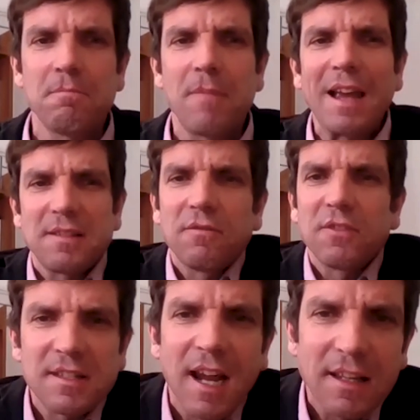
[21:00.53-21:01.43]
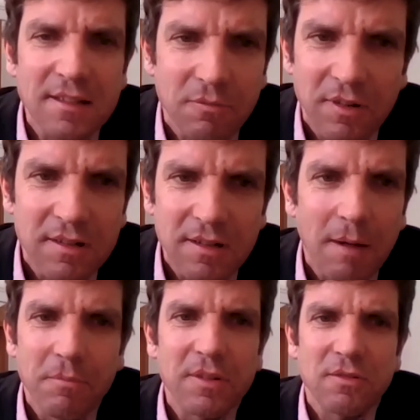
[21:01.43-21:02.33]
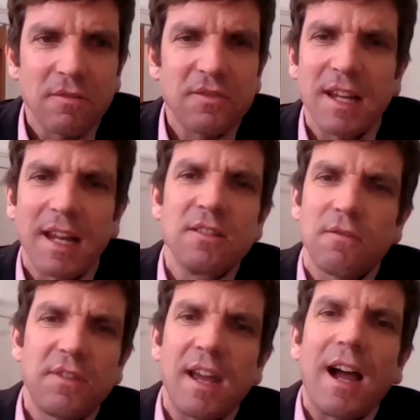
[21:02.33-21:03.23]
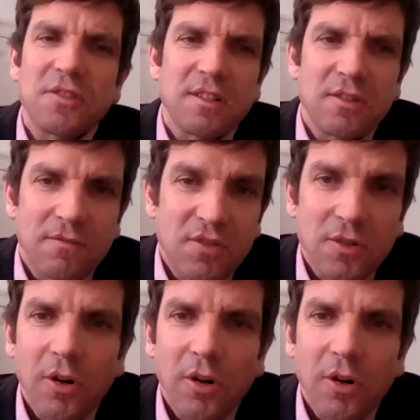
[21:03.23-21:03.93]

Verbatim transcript: massive estates, with numbered sort of tens of thousands of